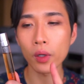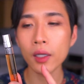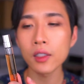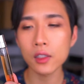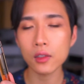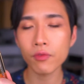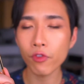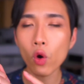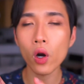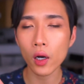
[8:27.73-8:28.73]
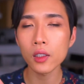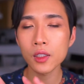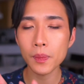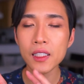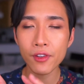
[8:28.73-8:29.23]
It's for a
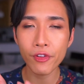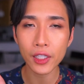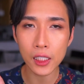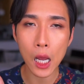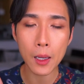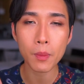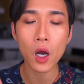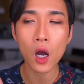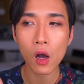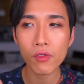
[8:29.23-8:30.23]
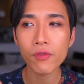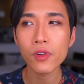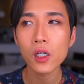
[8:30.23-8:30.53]
specific type of